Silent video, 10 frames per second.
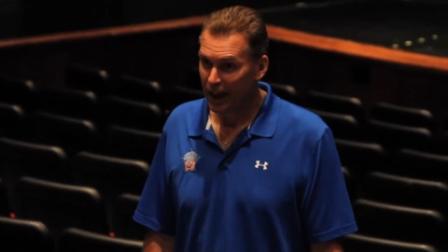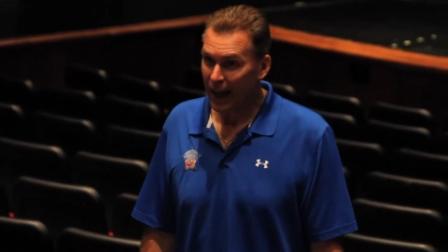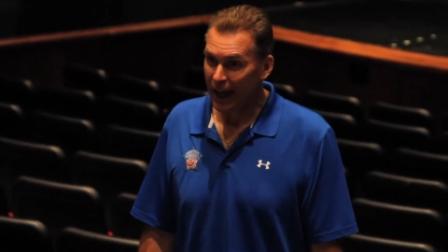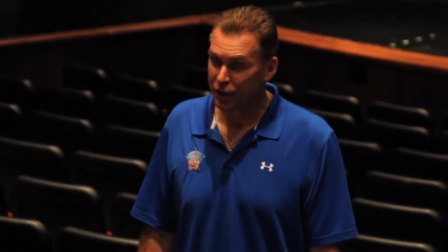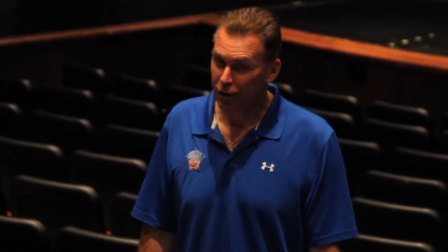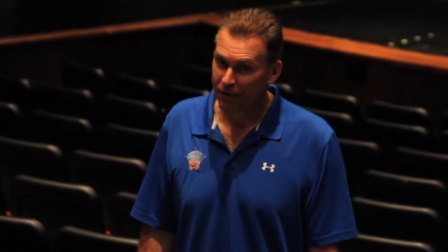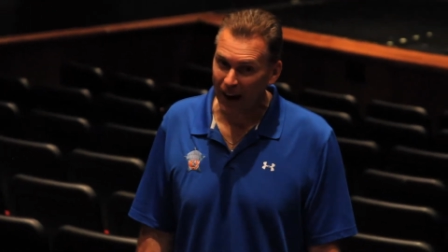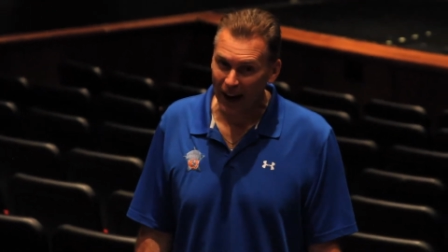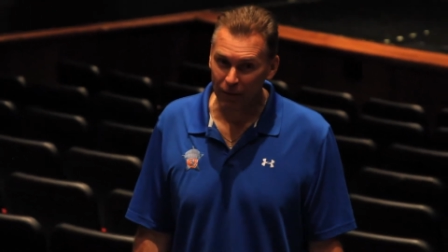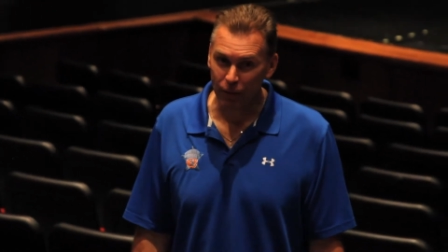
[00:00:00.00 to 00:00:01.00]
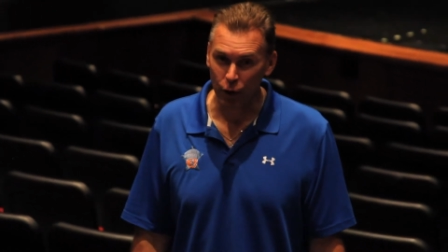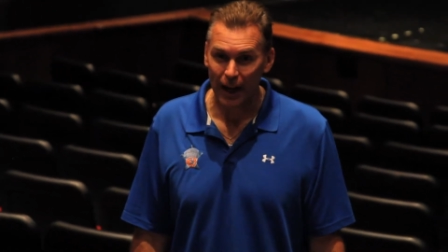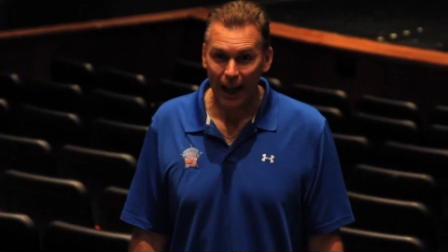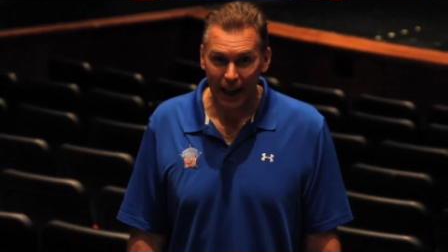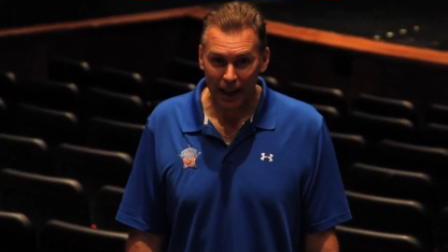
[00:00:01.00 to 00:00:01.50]
and you're
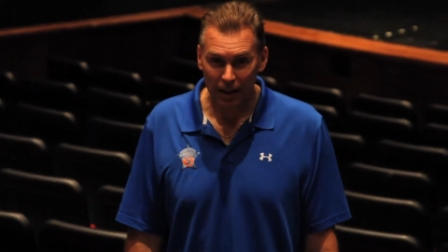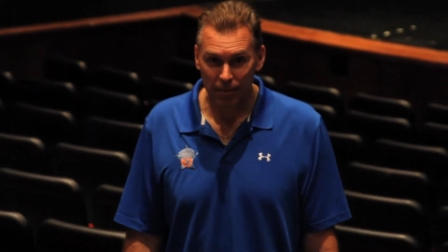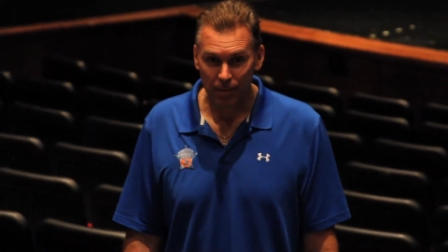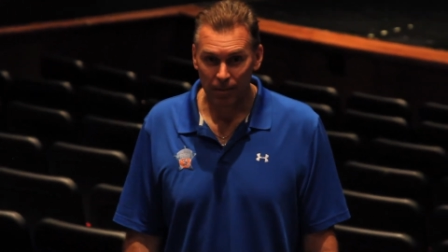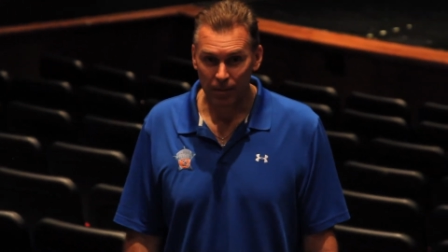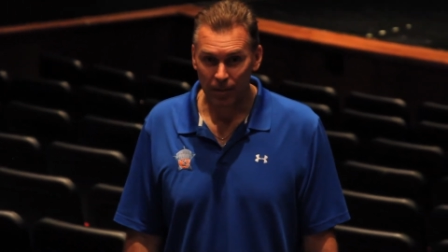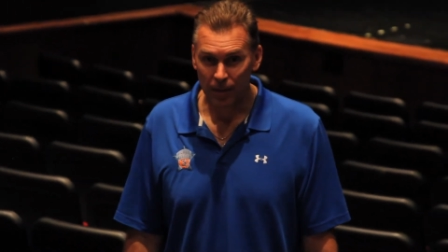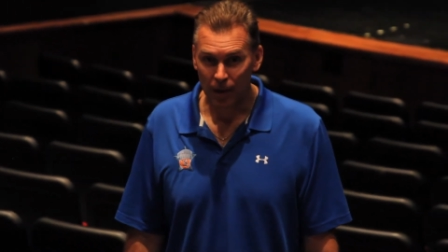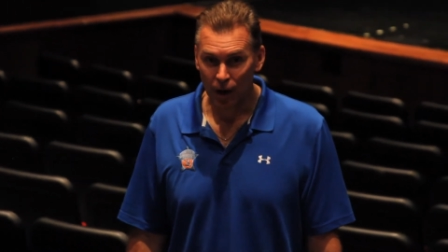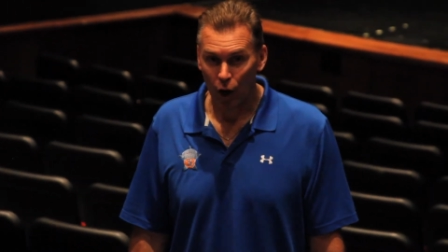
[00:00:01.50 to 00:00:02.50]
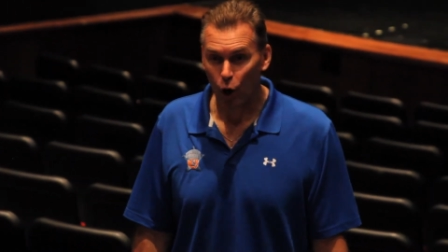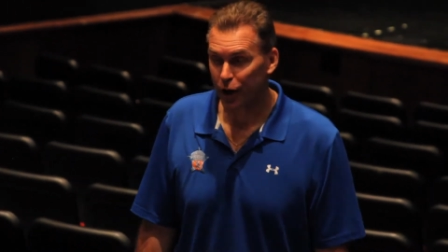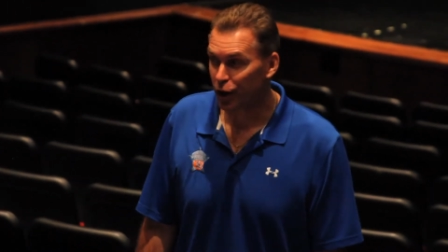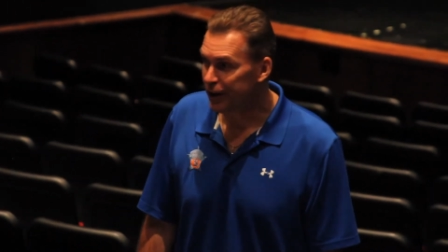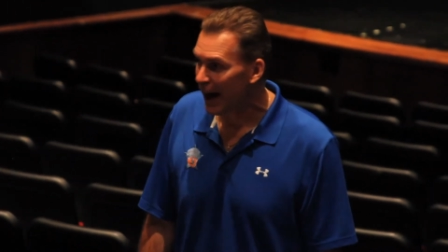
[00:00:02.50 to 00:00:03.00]
5'8", or
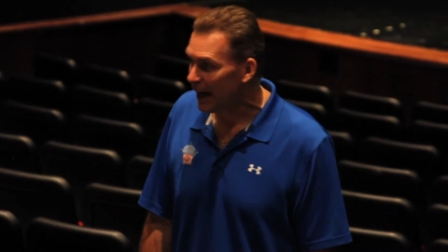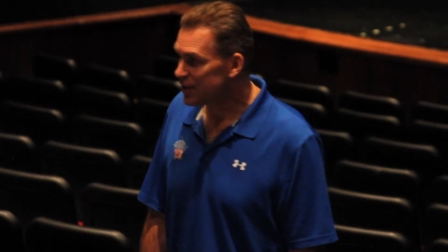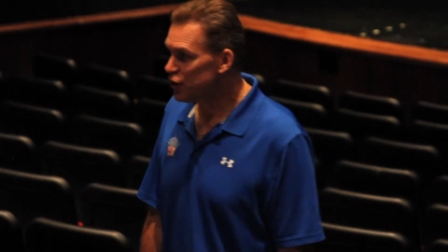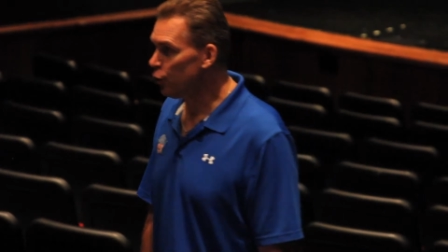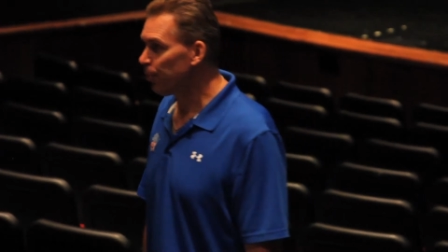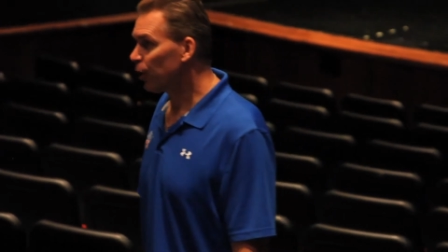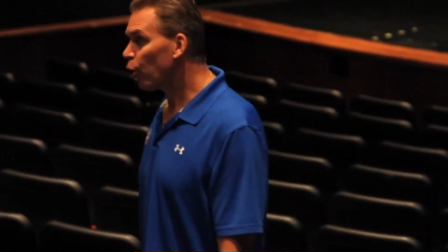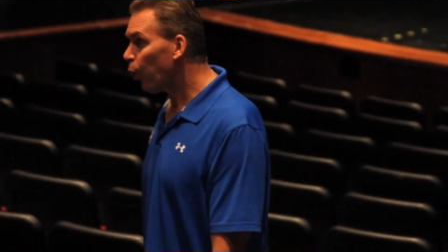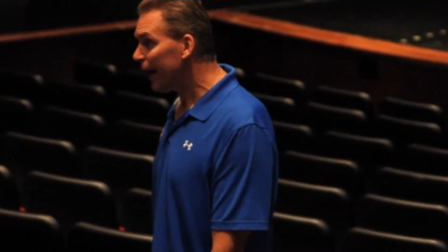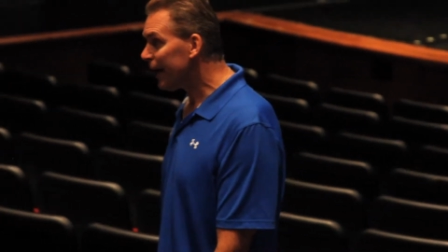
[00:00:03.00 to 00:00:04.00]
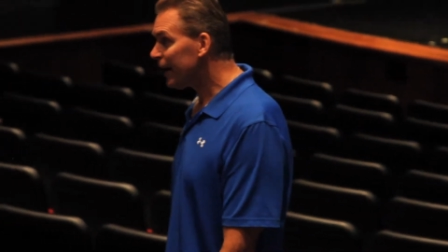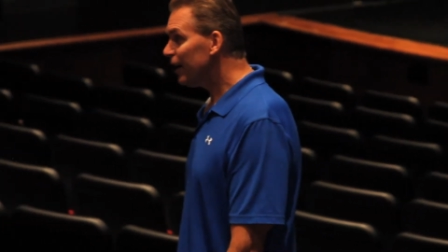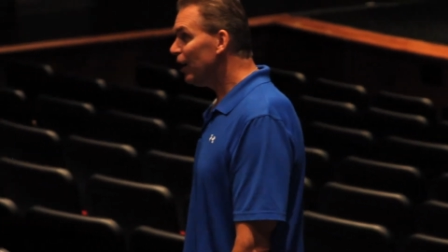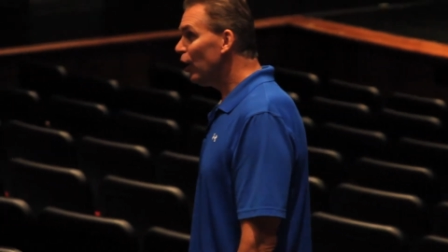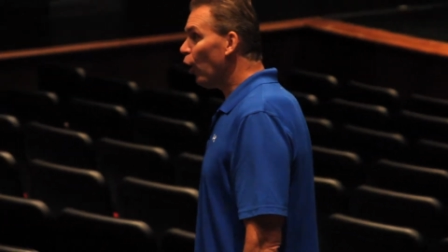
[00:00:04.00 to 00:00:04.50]
you're not super quick,
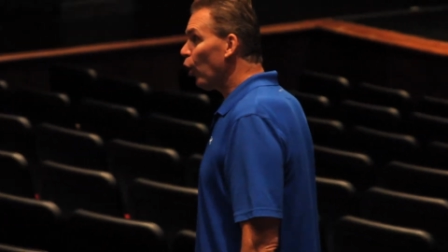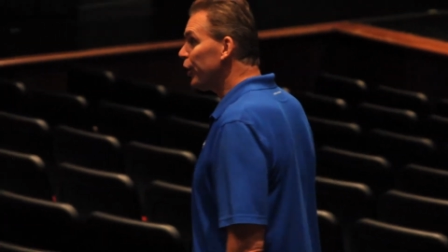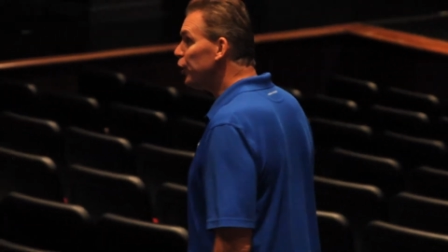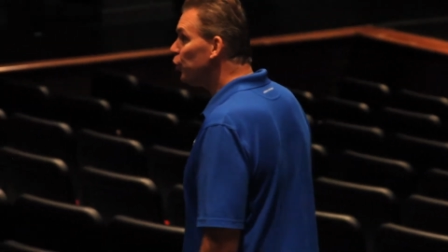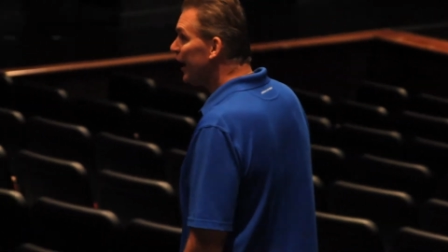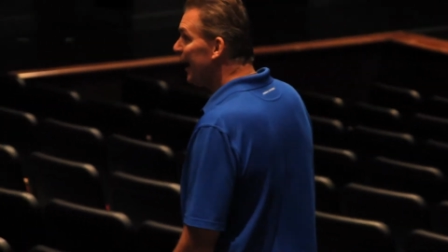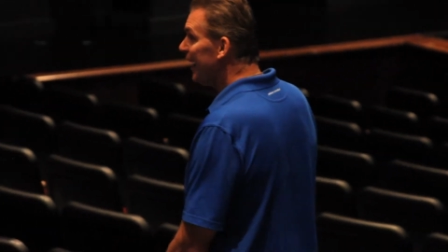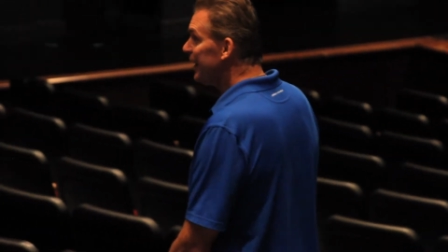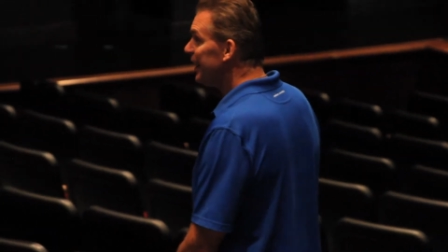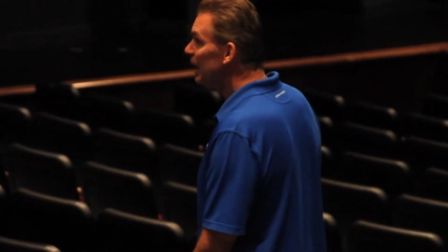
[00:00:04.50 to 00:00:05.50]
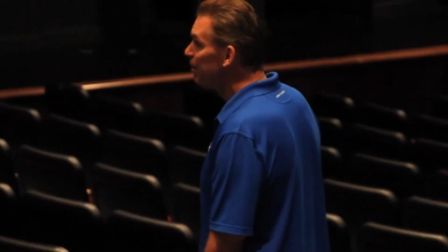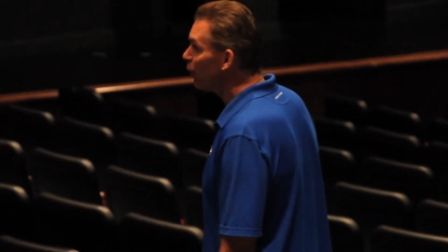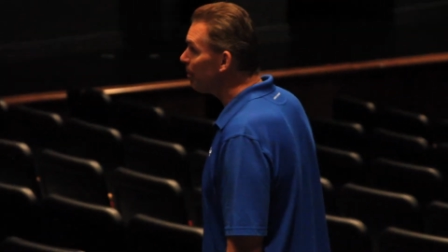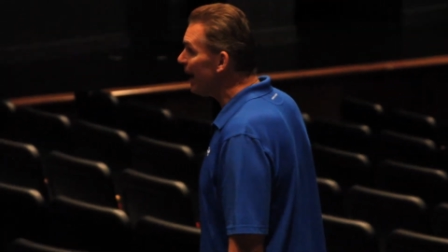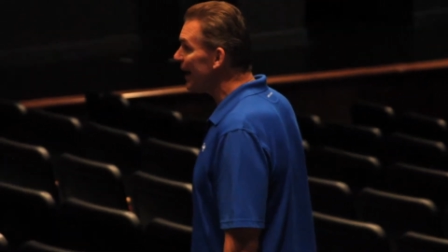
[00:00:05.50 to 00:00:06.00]
or you can't keep your
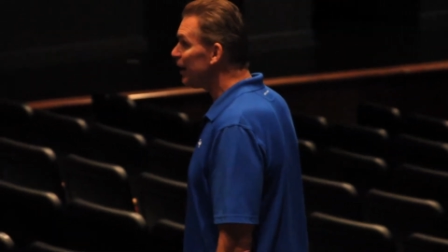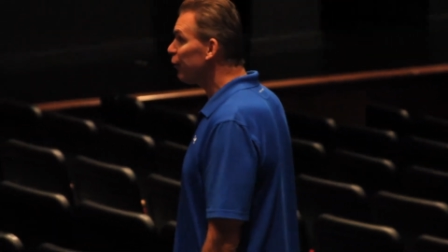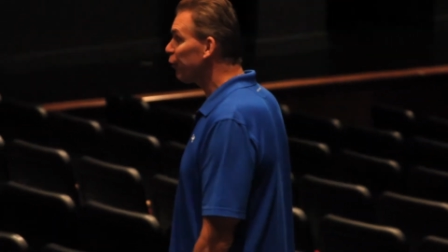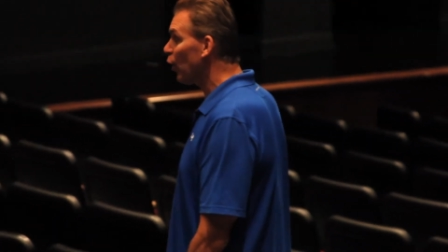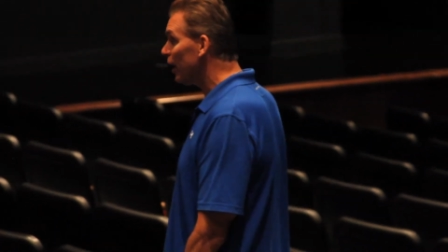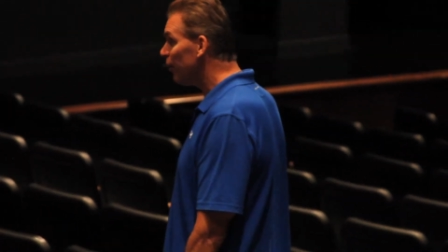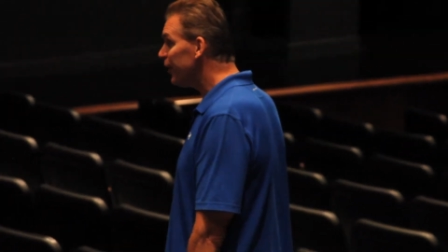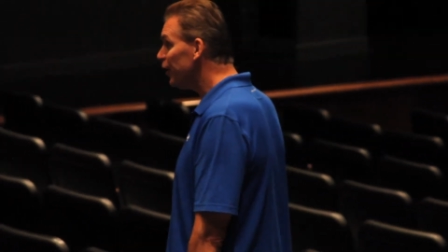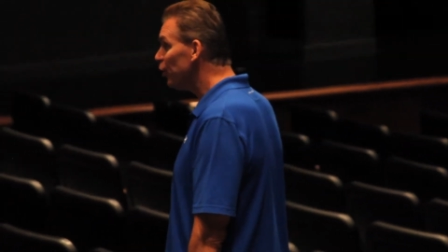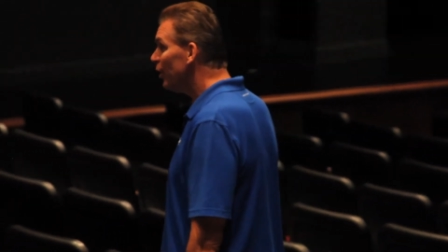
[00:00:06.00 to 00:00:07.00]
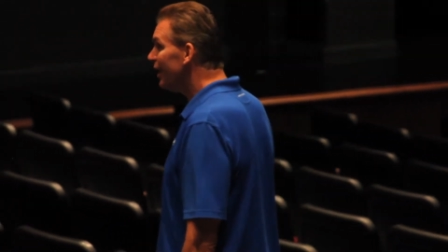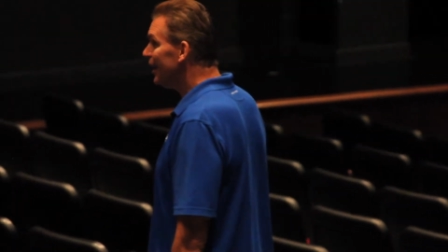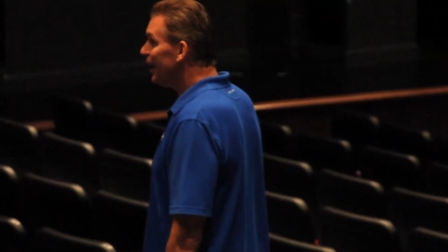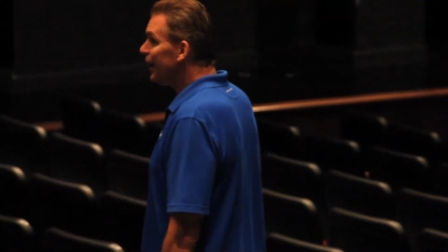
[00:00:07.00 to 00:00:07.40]
man in front of you,